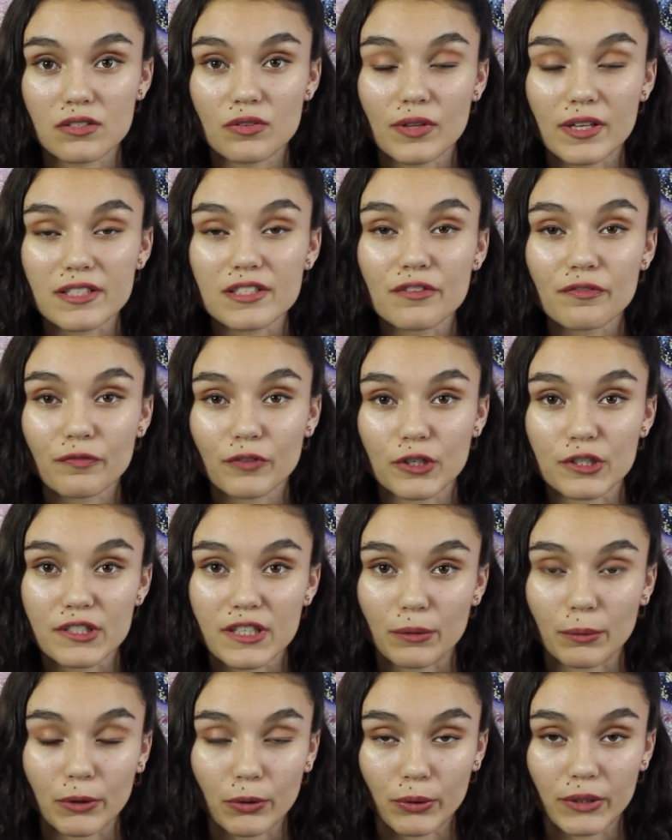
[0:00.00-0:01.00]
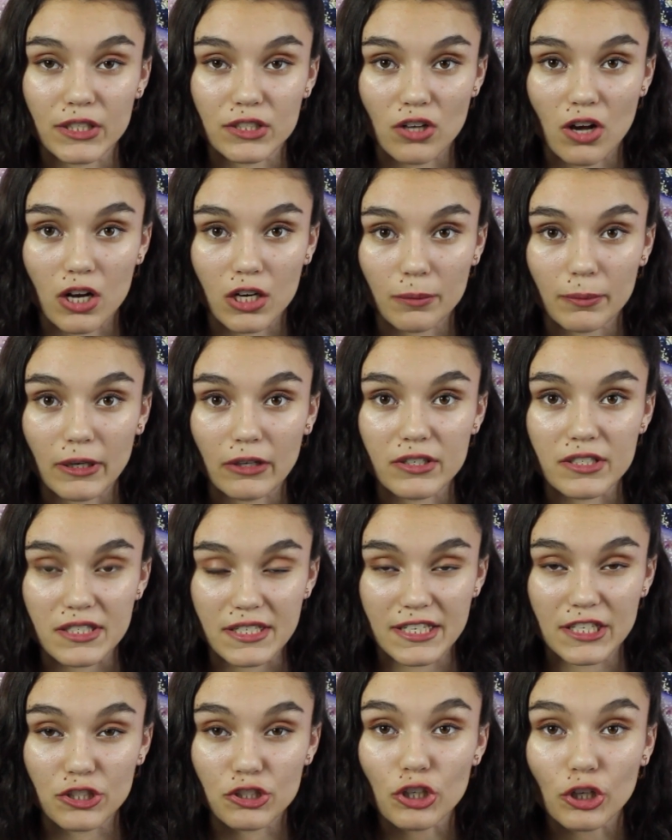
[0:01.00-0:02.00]
So that's the first thing we're going to talk about, is
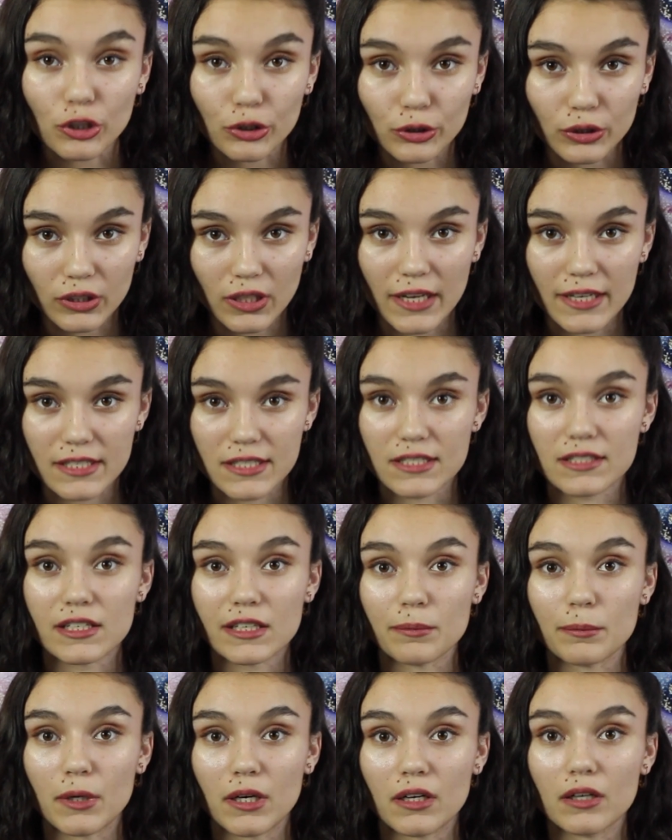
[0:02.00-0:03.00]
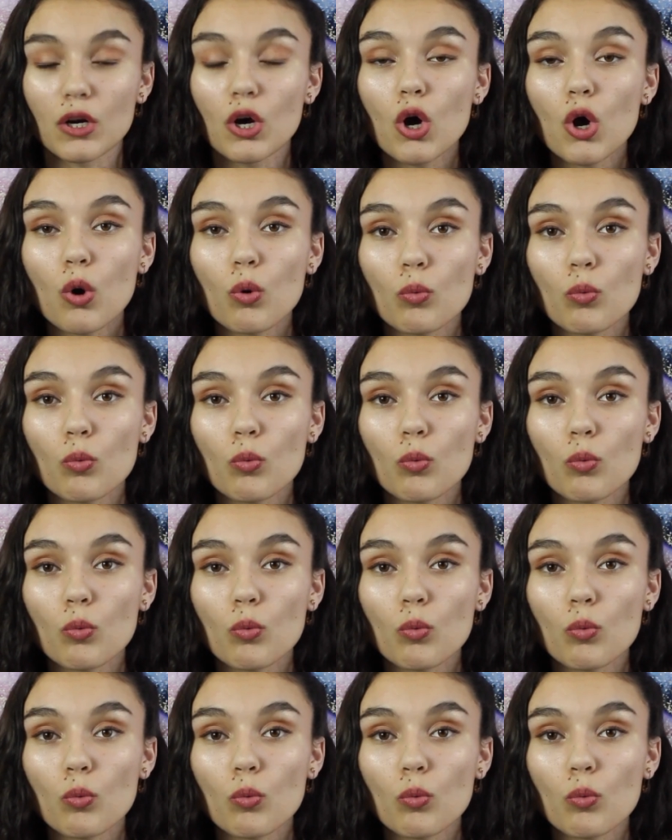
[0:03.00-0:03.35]
the internalized stigma,